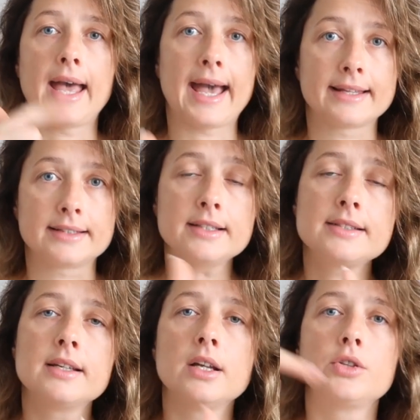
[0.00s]

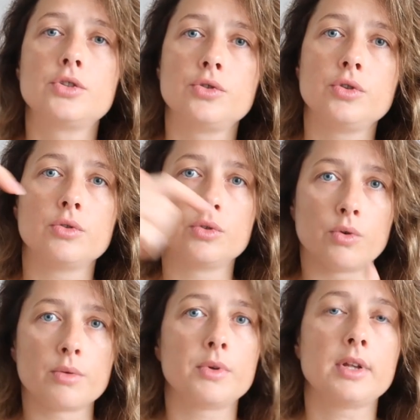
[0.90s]
added to your
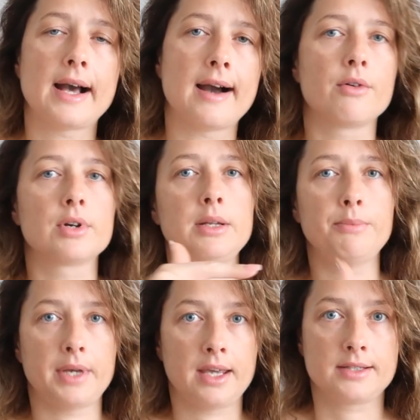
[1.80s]
normal hourly
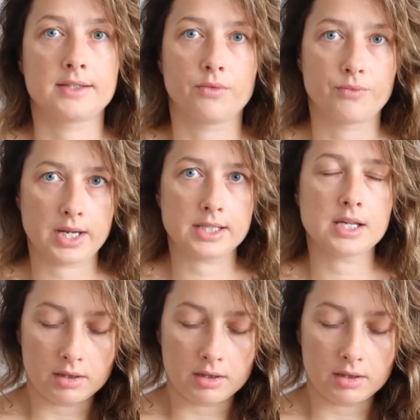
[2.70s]
base rate.